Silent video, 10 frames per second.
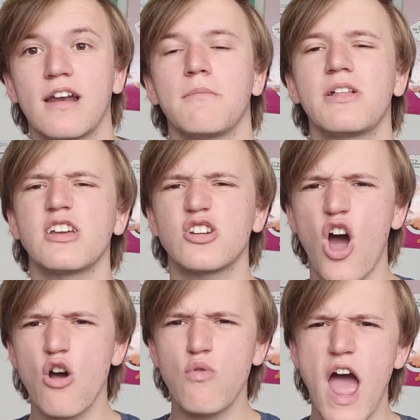And I'd be like,
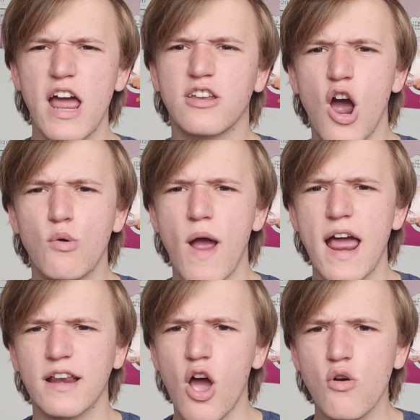Code Red, Code
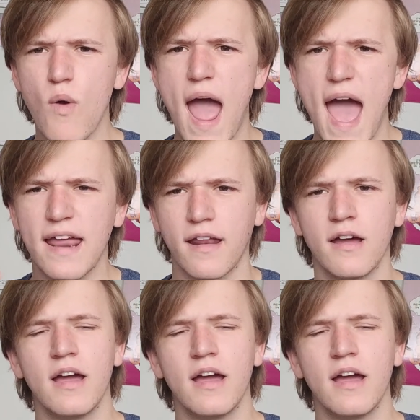Red, Code Red!